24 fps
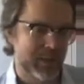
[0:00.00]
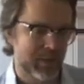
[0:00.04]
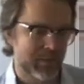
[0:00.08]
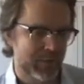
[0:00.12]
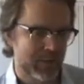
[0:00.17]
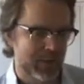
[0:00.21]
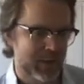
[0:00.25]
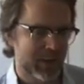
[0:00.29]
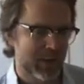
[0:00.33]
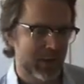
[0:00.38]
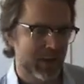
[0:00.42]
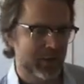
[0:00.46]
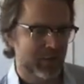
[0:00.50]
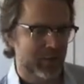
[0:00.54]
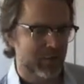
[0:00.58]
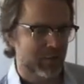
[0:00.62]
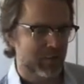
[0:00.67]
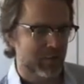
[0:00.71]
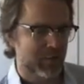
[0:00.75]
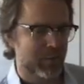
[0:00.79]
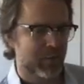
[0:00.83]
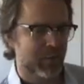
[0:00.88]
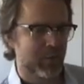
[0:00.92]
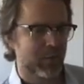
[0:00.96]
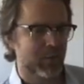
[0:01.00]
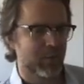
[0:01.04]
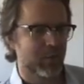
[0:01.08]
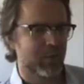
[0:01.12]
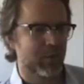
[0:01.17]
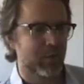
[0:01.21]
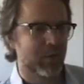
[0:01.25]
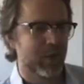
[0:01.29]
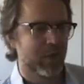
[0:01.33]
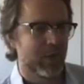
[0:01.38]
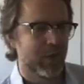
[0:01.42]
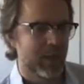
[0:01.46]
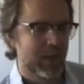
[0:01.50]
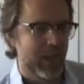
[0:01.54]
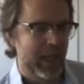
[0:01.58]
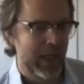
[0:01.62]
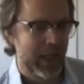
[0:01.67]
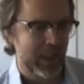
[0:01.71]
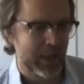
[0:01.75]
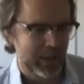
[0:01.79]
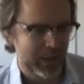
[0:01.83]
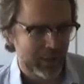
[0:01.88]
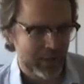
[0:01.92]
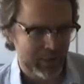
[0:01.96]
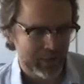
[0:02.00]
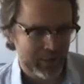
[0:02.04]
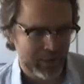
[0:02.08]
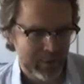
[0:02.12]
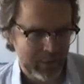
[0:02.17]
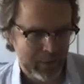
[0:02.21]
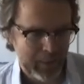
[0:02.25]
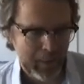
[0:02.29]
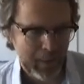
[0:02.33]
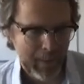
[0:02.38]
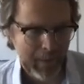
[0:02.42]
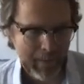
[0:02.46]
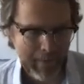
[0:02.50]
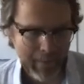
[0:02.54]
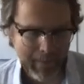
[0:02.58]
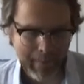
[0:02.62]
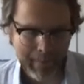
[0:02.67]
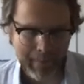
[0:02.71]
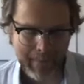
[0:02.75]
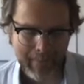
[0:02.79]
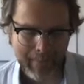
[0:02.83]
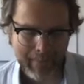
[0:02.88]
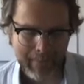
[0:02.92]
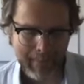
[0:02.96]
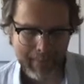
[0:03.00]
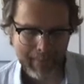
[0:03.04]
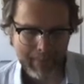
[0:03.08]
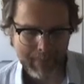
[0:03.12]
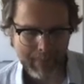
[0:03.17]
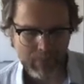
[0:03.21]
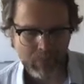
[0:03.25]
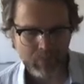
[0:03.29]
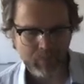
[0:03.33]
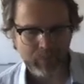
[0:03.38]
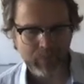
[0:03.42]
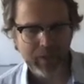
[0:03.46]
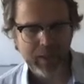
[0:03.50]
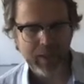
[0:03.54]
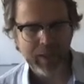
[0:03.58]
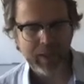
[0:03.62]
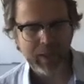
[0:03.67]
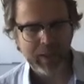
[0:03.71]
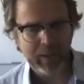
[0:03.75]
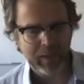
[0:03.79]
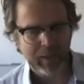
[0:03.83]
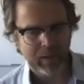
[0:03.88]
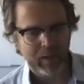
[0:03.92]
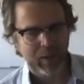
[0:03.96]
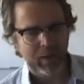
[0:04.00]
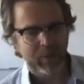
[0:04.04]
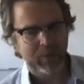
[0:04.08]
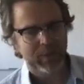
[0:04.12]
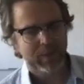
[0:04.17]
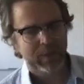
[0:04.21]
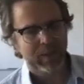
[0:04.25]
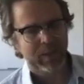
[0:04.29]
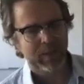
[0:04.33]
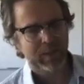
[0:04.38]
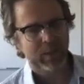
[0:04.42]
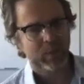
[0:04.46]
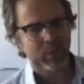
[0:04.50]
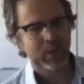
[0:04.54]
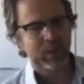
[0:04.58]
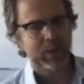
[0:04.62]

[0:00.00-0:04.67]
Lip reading: of international criminal law, at least. And I was arguing